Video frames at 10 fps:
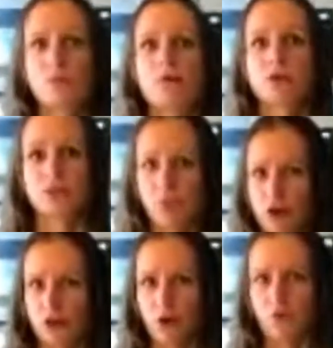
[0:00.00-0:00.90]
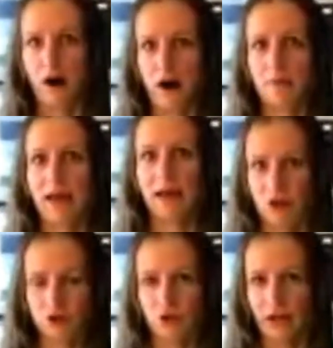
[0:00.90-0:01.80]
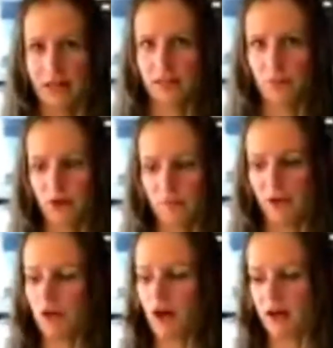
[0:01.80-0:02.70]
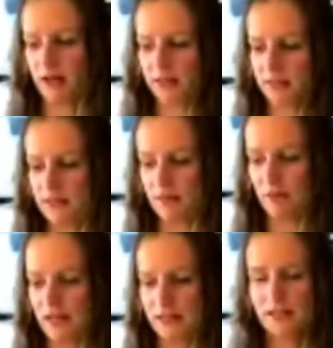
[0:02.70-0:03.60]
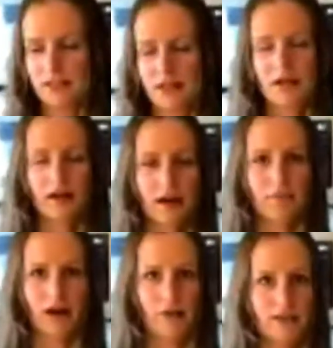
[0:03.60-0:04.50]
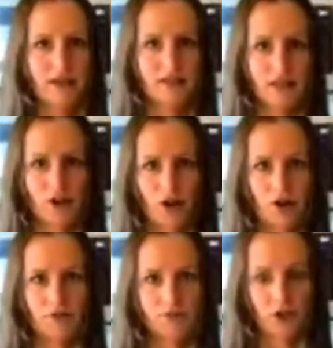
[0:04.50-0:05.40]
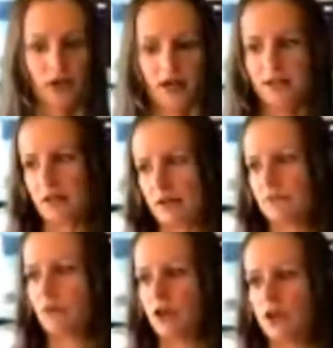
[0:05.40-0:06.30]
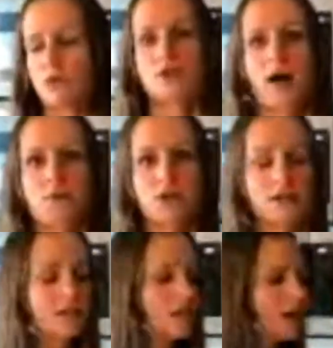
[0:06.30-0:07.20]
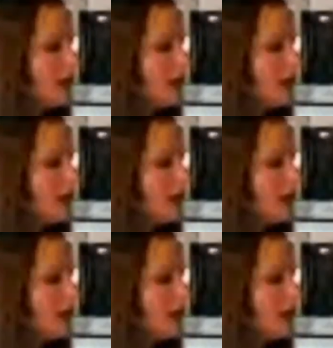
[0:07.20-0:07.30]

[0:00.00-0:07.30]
both support a local farm and also get some real milk on a consistent basis. I would consider looking into one of those options.